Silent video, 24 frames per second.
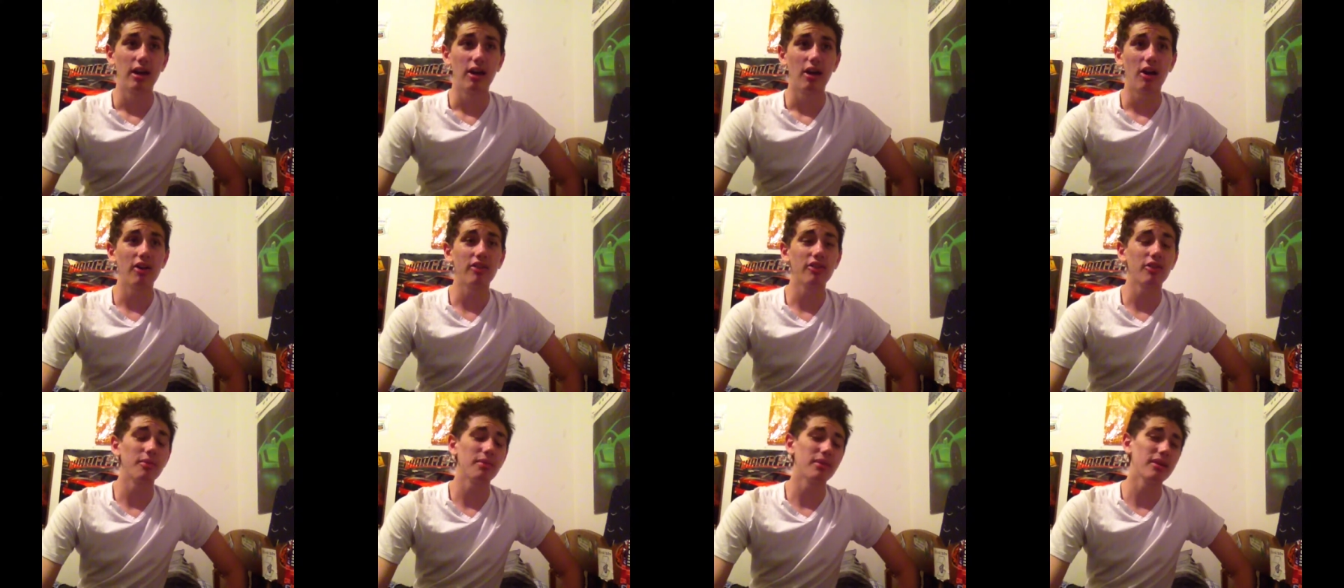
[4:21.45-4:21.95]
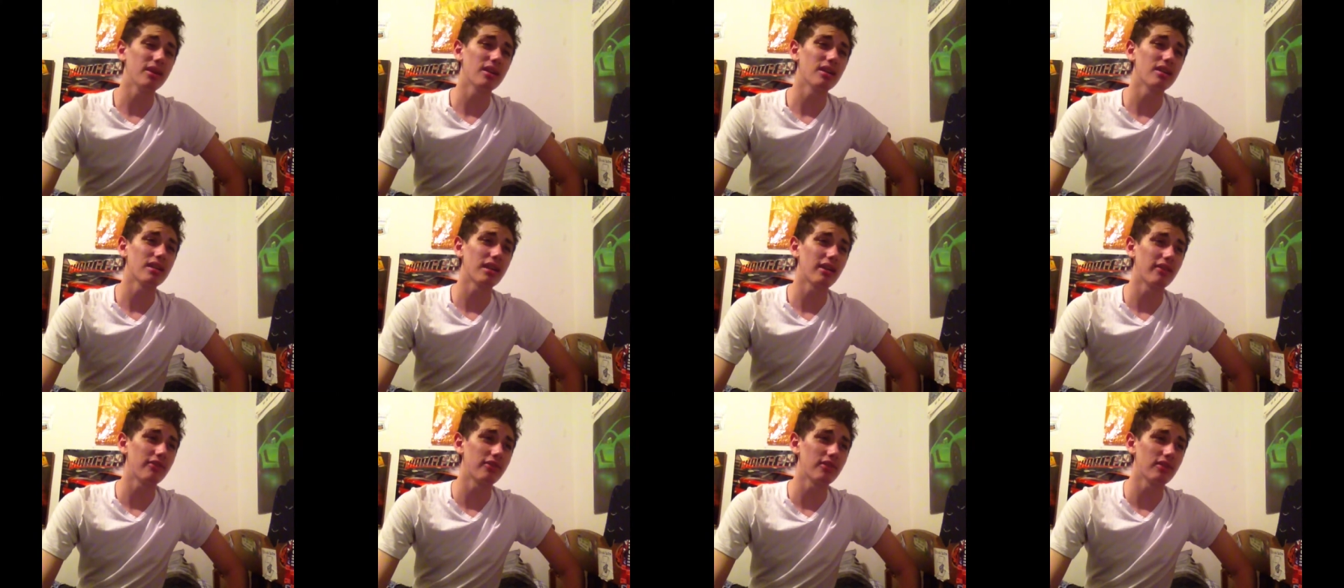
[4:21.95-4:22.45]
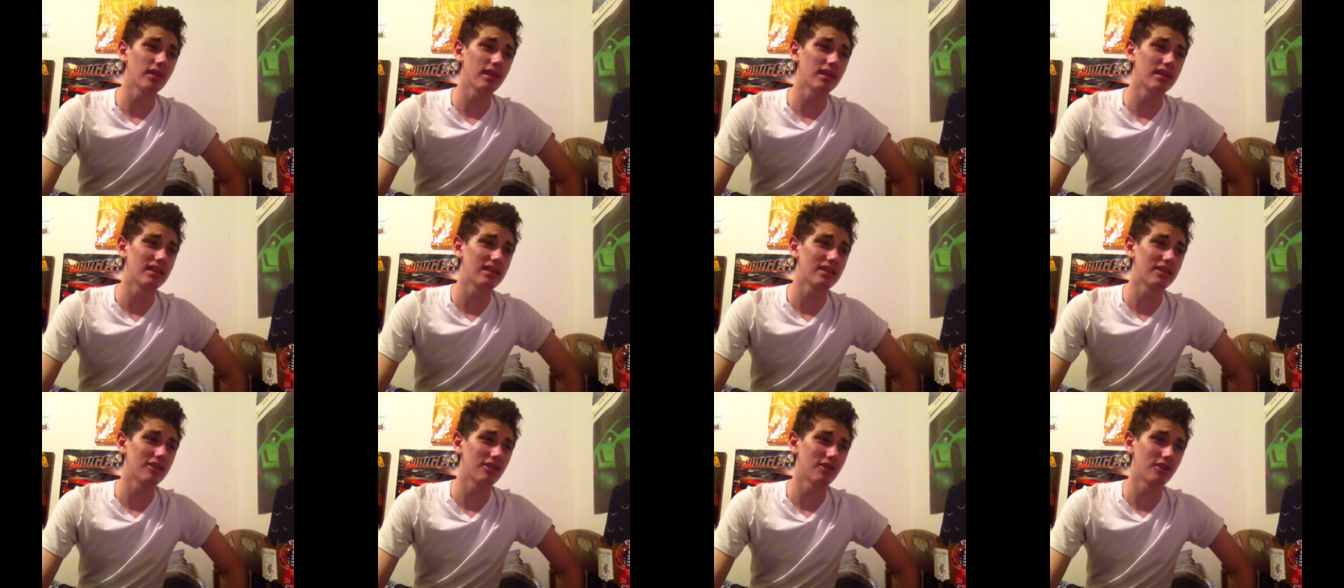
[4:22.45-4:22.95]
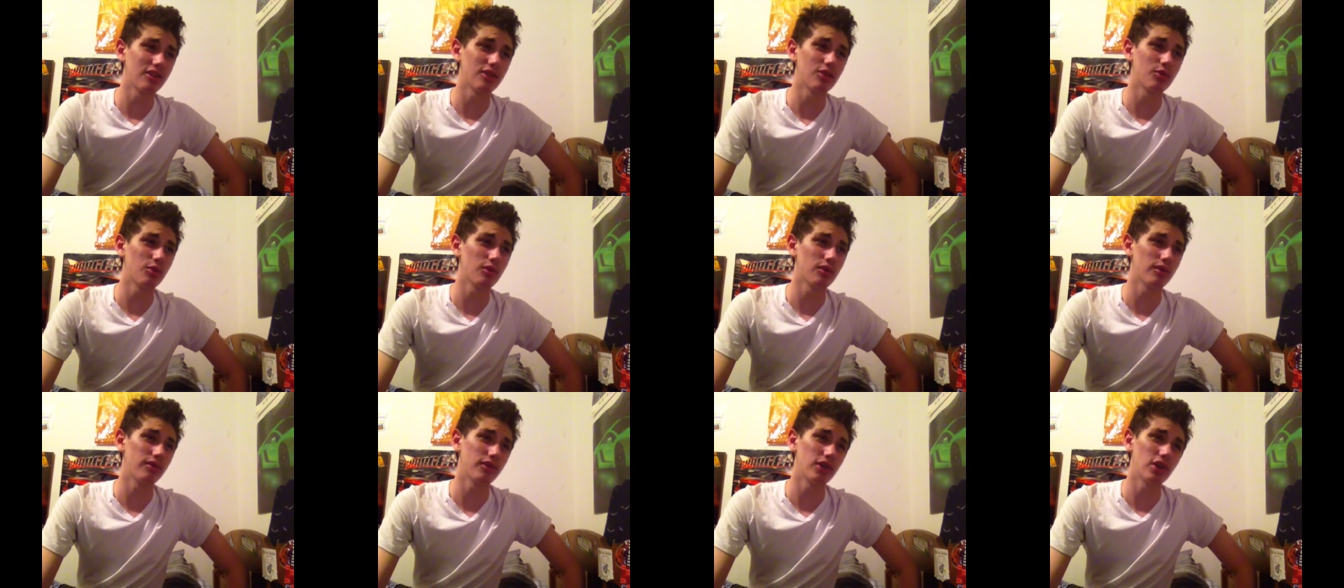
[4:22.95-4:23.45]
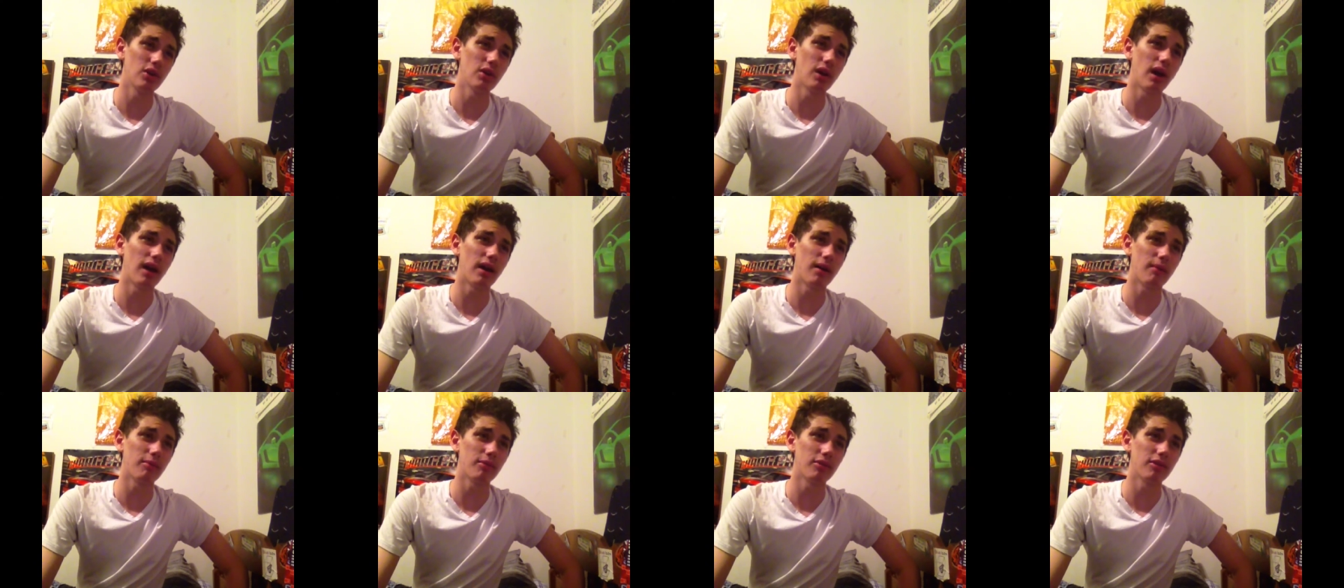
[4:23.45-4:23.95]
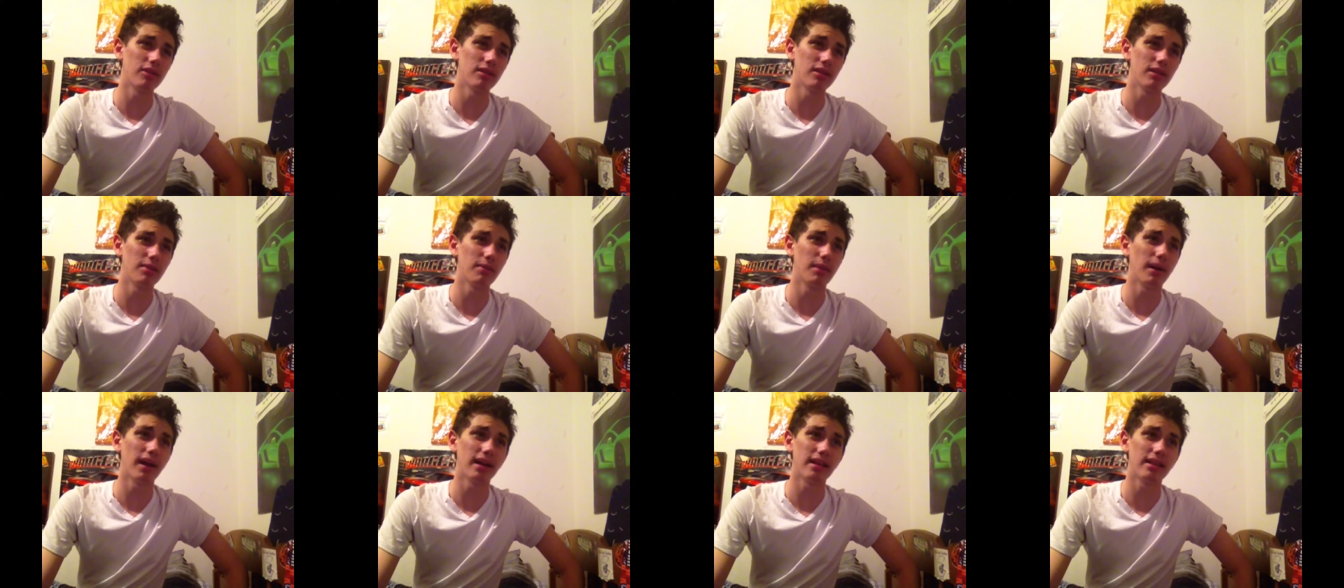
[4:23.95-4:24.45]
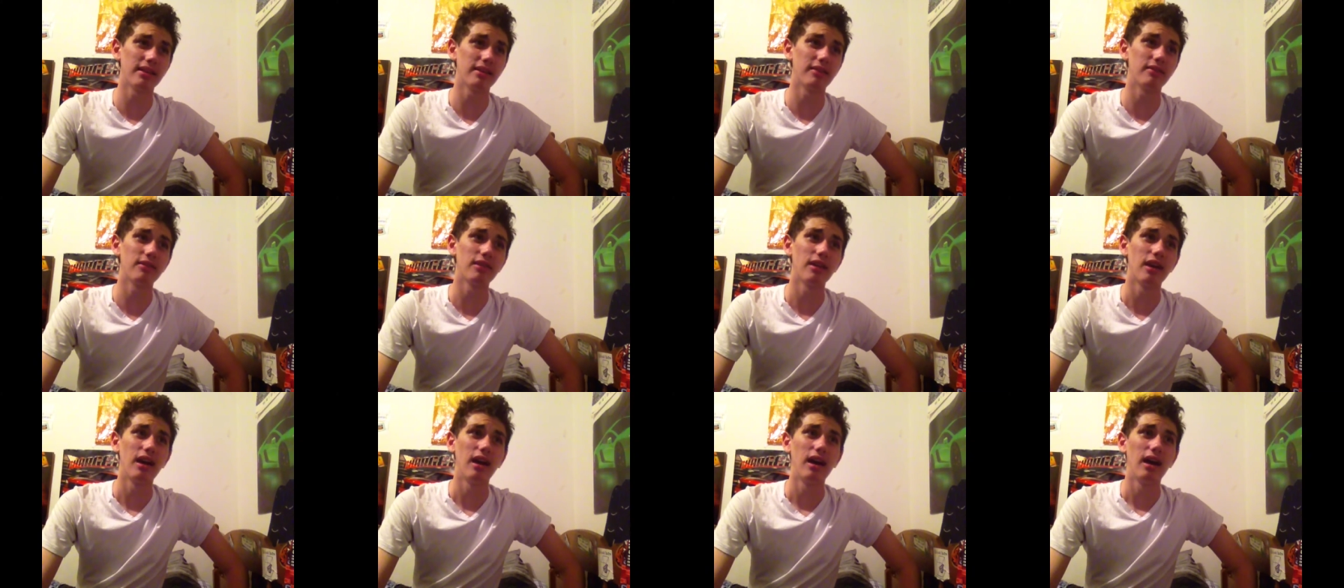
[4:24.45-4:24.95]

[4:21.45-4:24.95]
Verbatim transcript: Although, because I feel like this is turned into a review, I put it into positives.